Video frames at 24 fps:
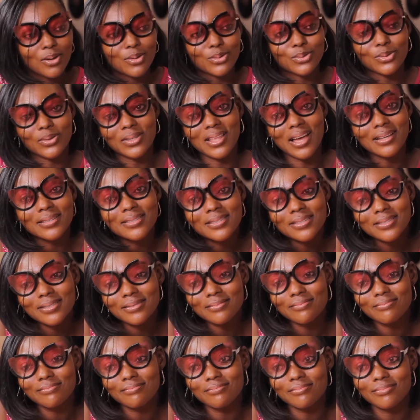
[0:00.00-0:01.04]
So
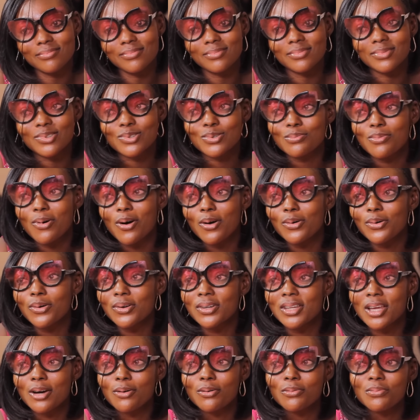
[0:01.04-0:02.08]
that
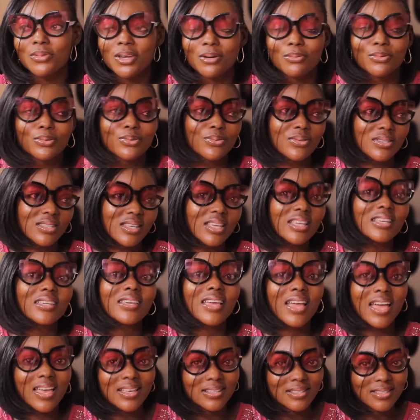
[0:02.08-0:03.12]
tomorrow they will be able to say,
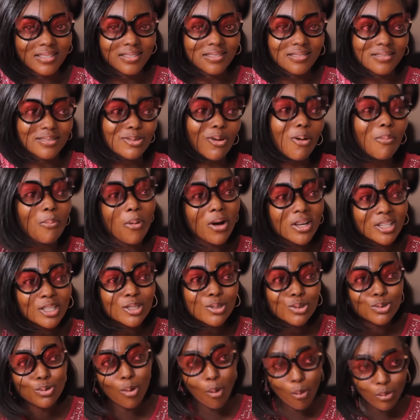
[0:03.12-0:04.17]
yes,
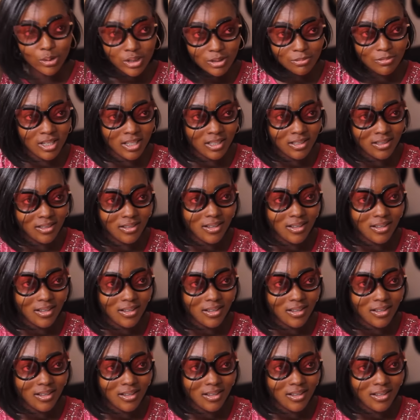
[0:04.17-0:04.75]
somebody told me